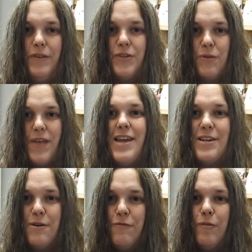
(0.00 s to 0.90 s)
So thank
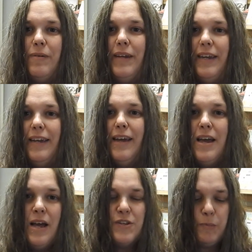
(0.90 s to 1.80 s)
you for being
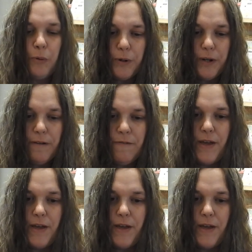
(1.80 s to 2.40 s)
supportive.